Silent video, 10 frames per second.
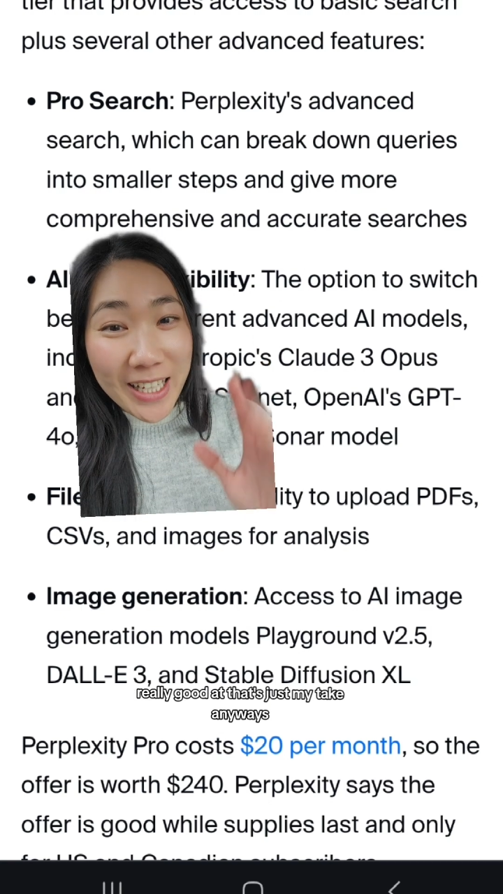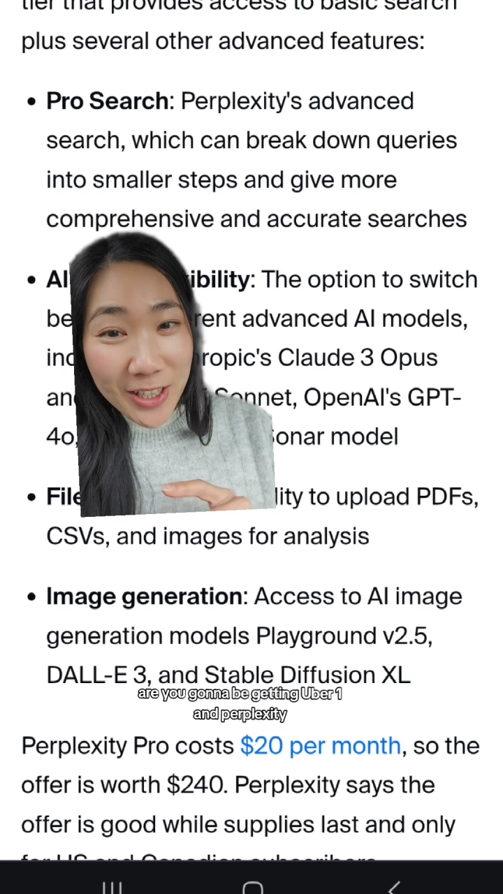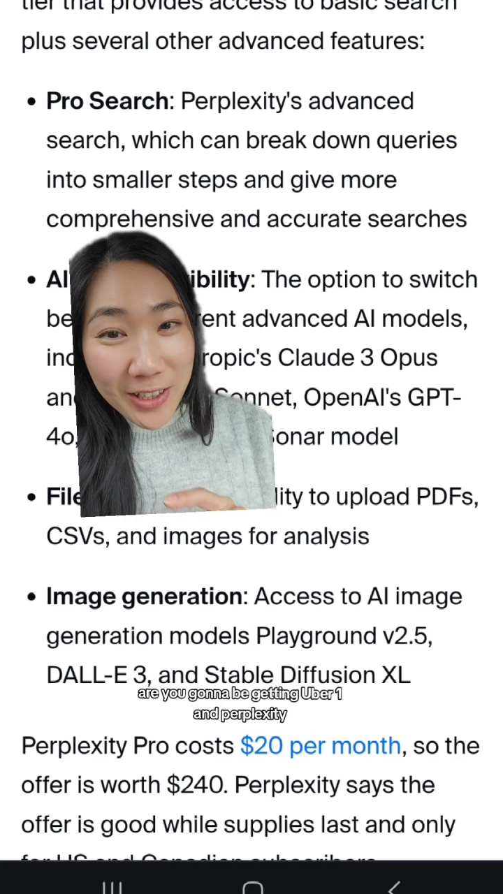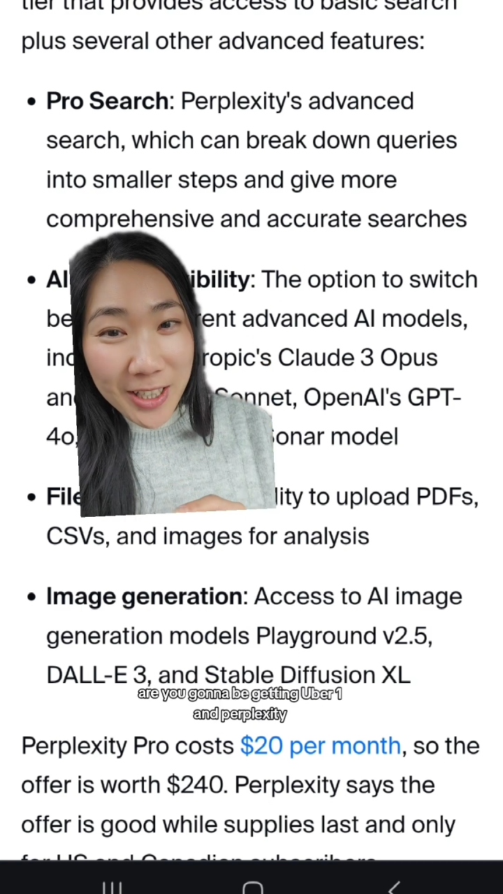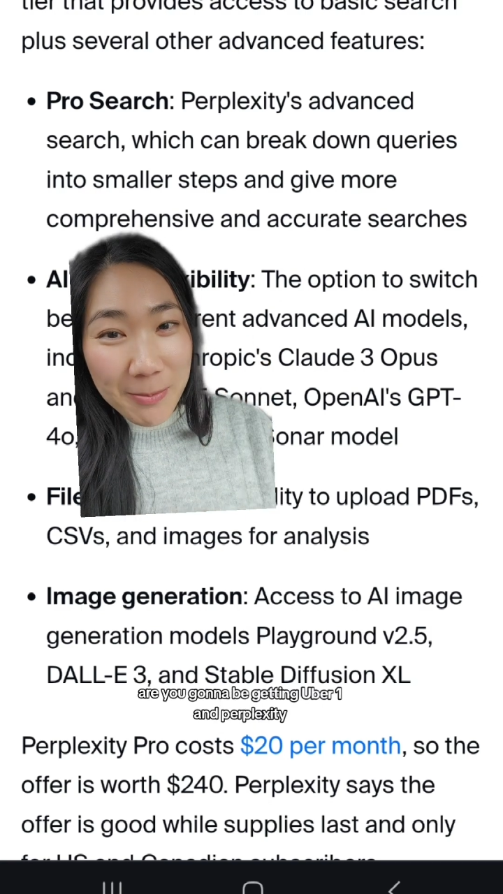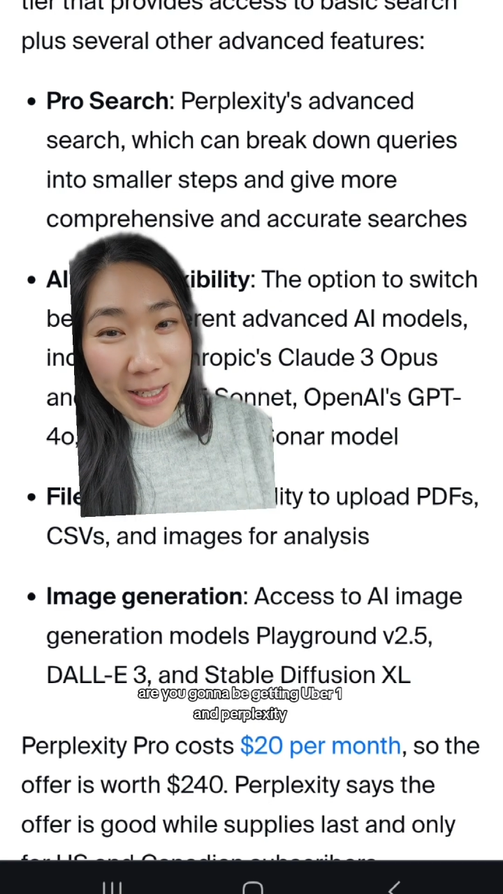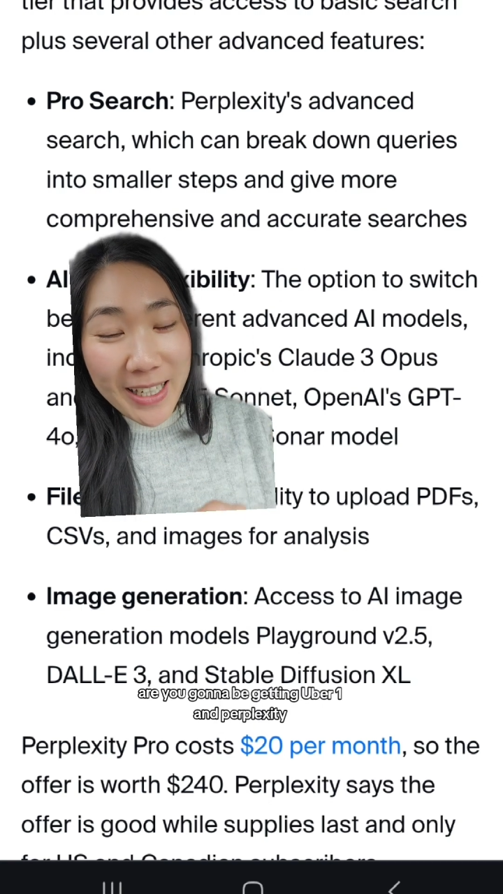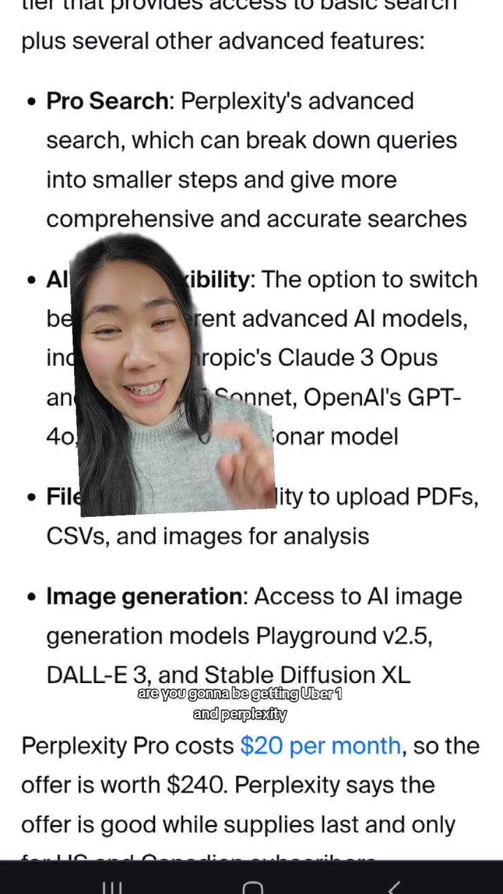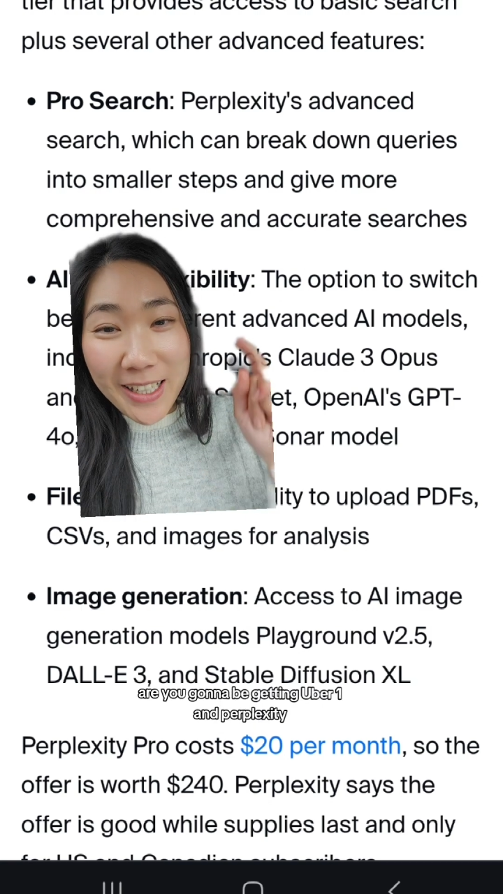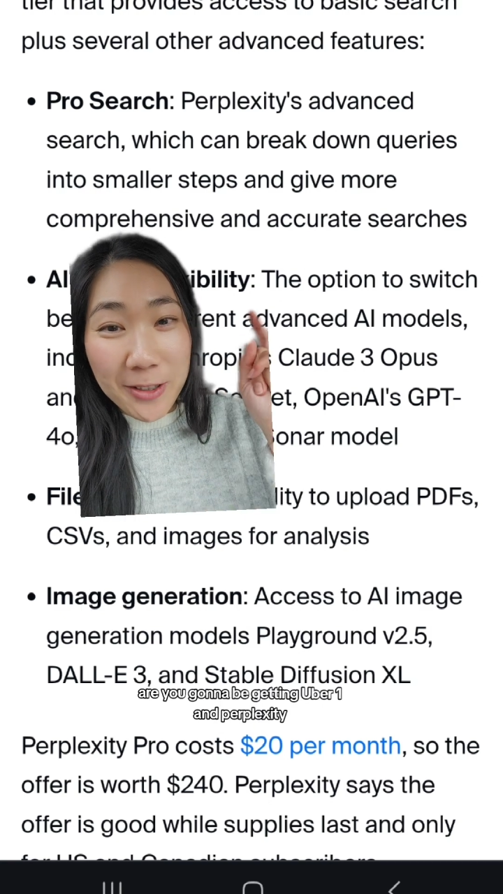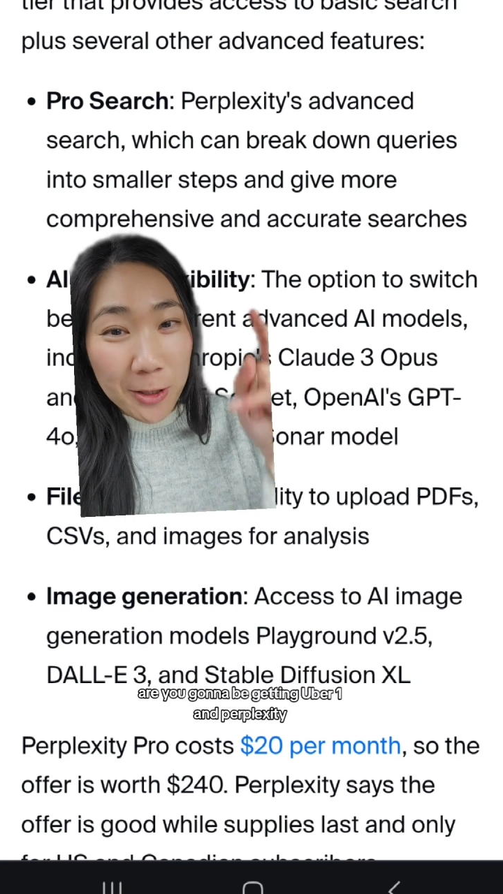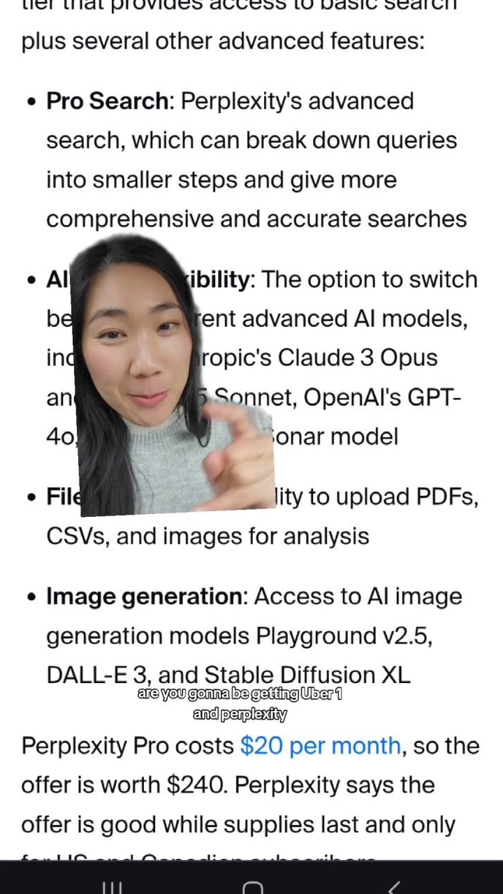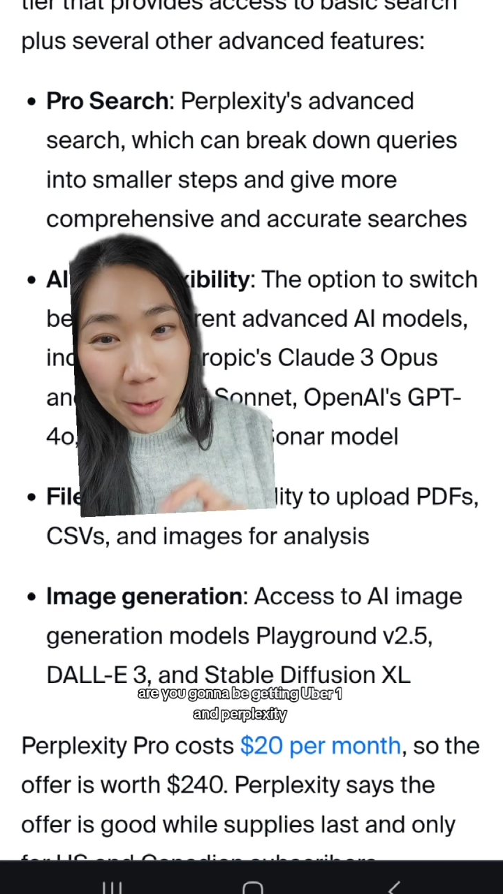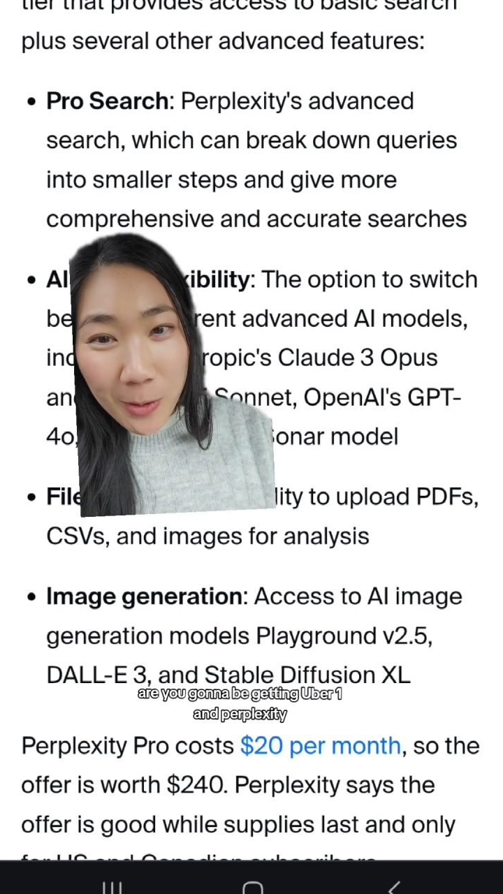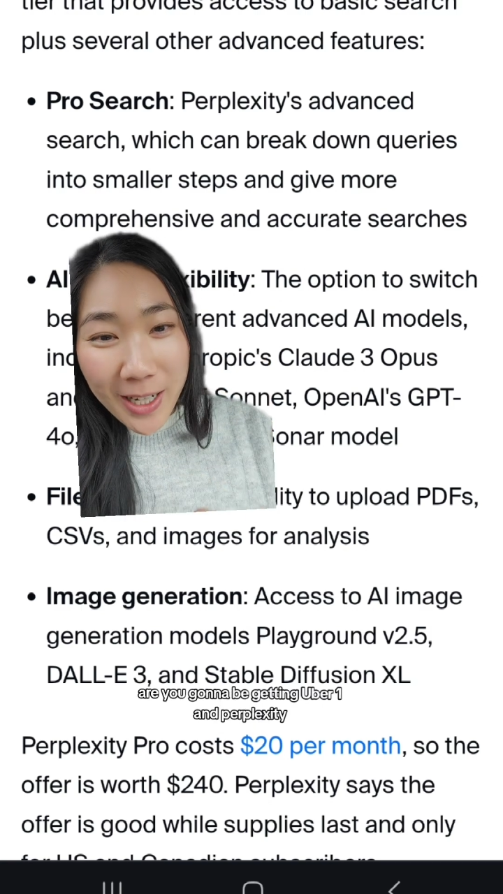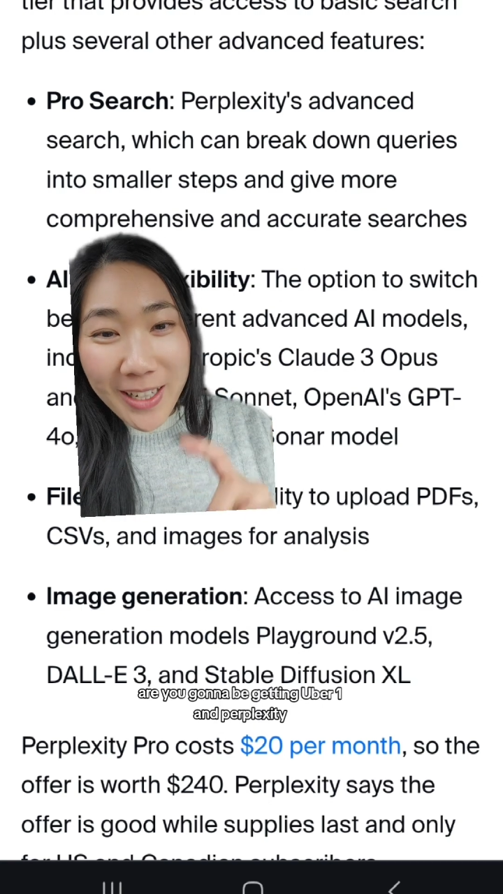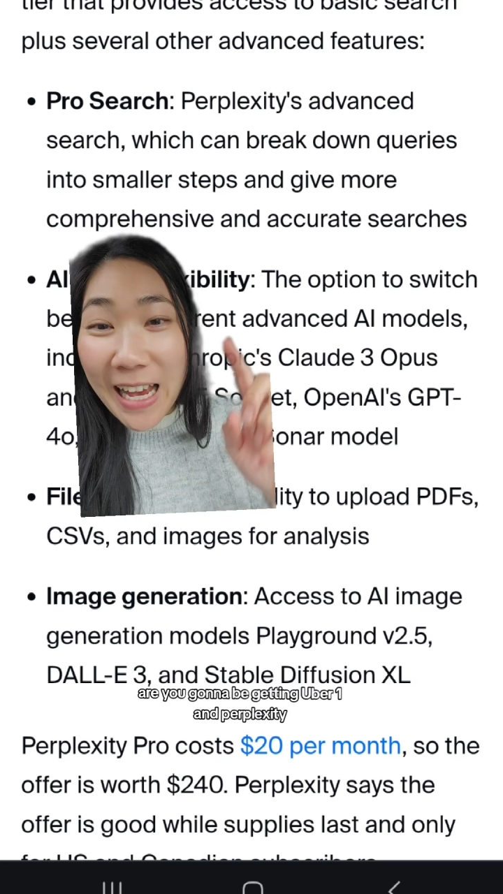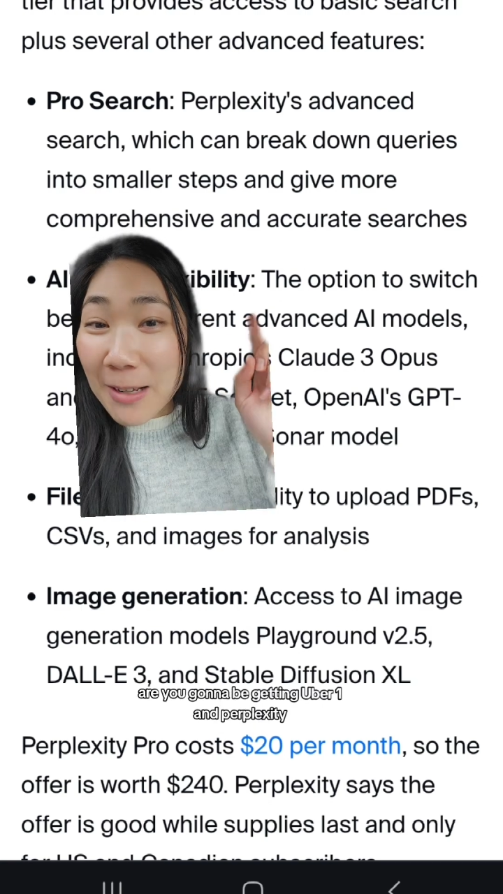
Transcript: are you going to be getting Uber One